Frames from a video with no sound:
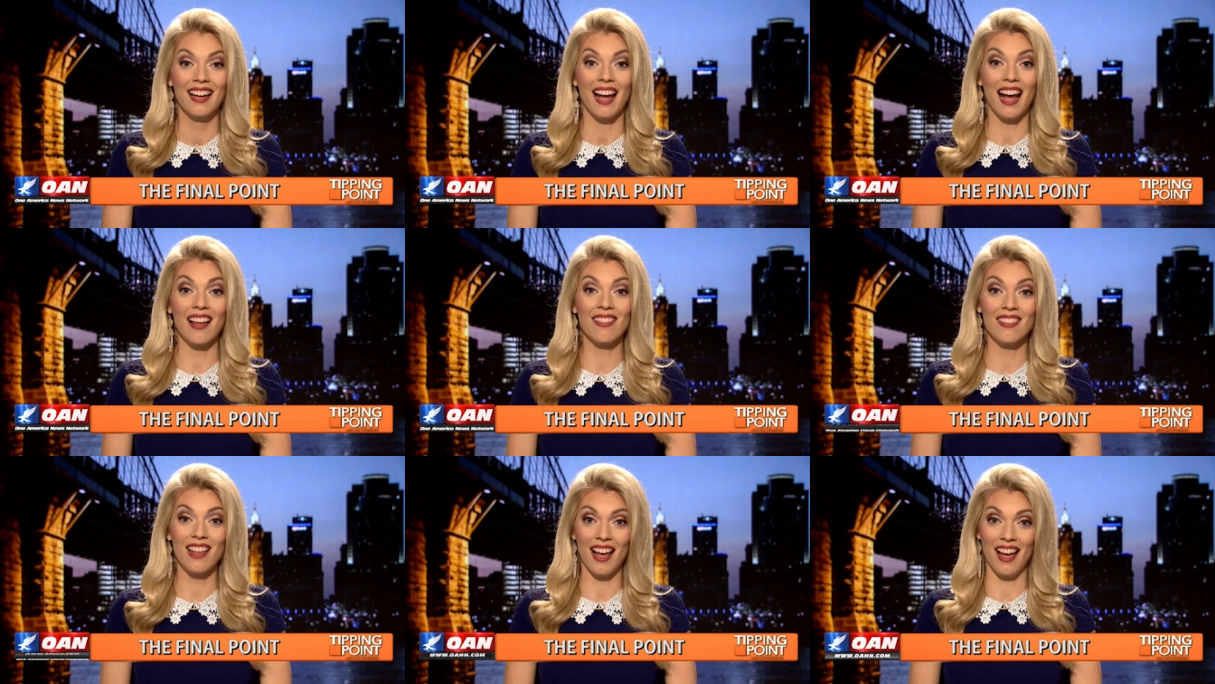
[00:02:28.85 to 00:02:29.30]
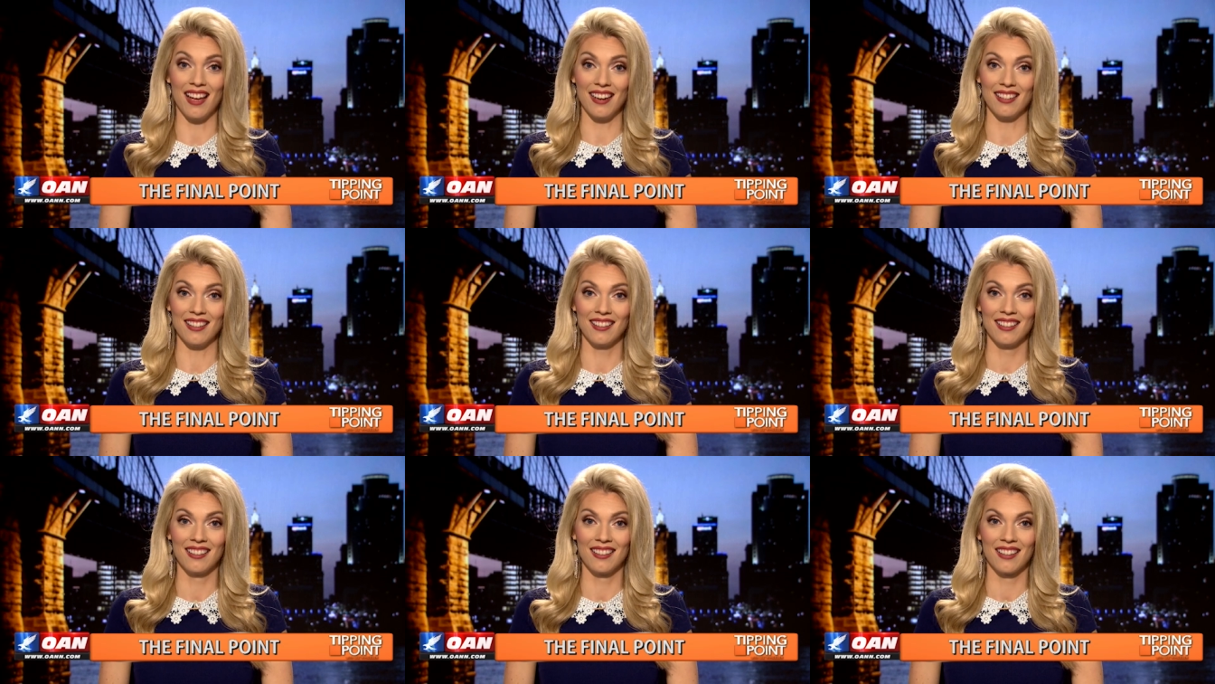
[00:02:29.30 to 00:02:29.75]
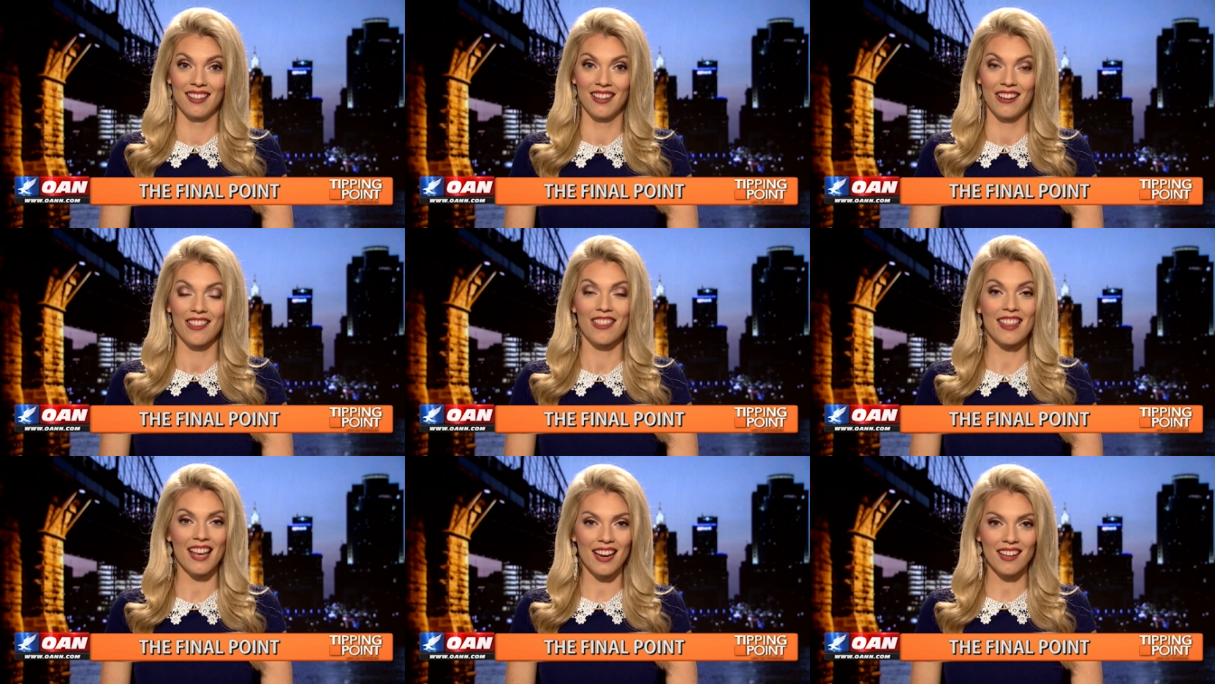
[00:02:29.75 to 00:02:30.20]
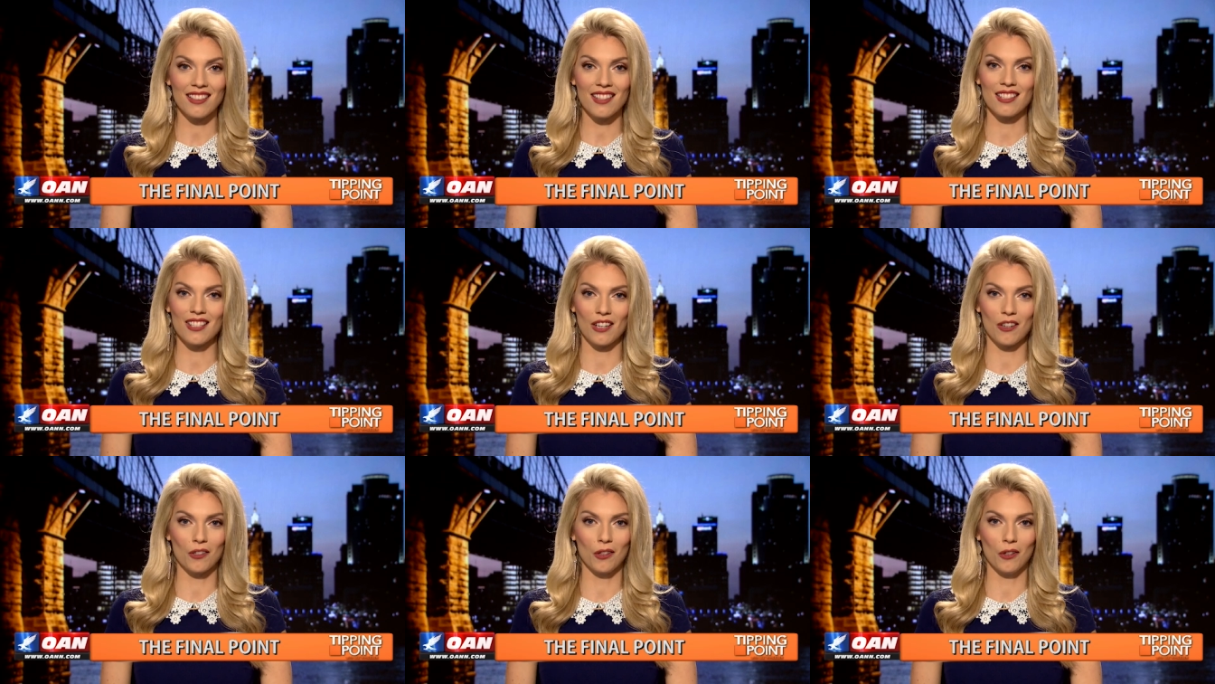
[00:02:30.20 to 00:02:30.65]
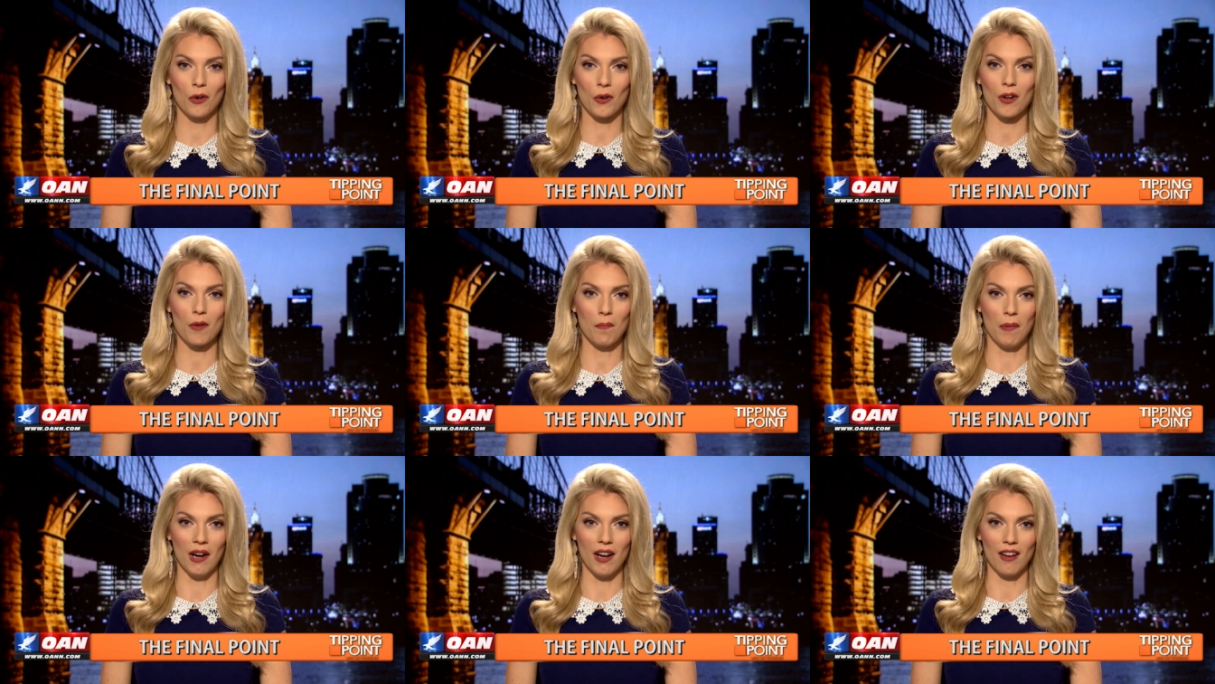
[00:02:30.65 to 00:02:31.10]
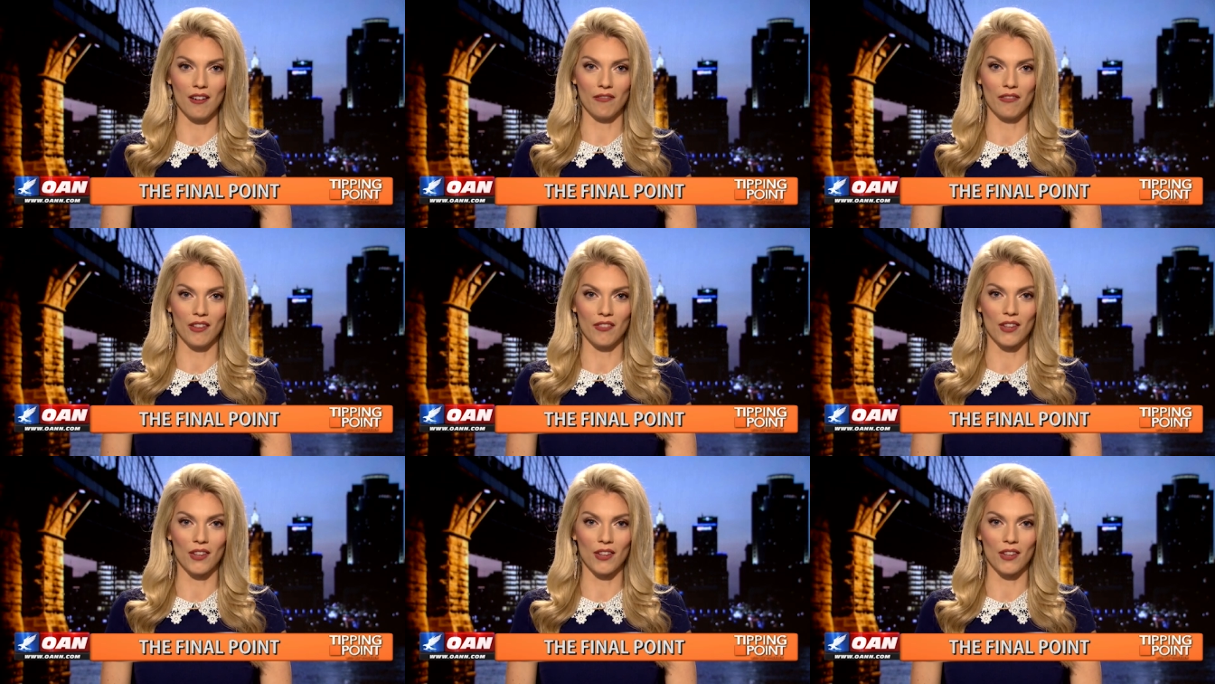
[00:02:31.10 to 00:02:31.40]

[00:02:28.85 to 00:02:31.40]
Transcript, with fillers: And then thank the dear Lord above